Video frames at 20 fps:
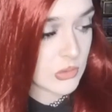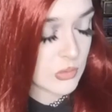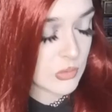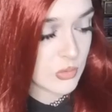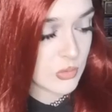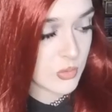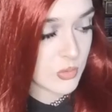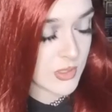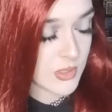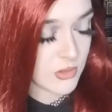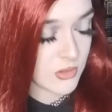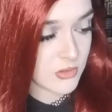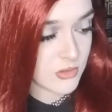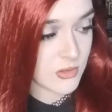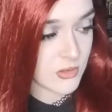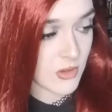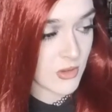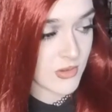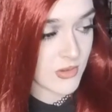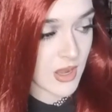what is it
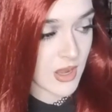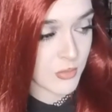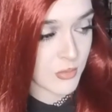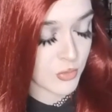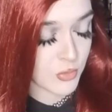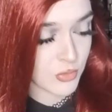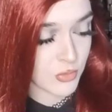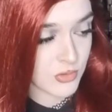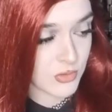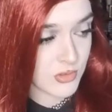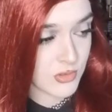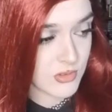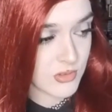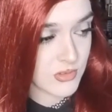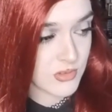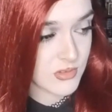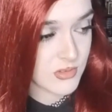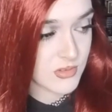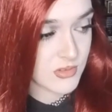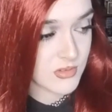called when you stuff
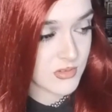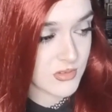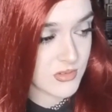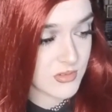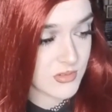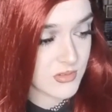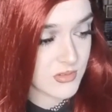animals?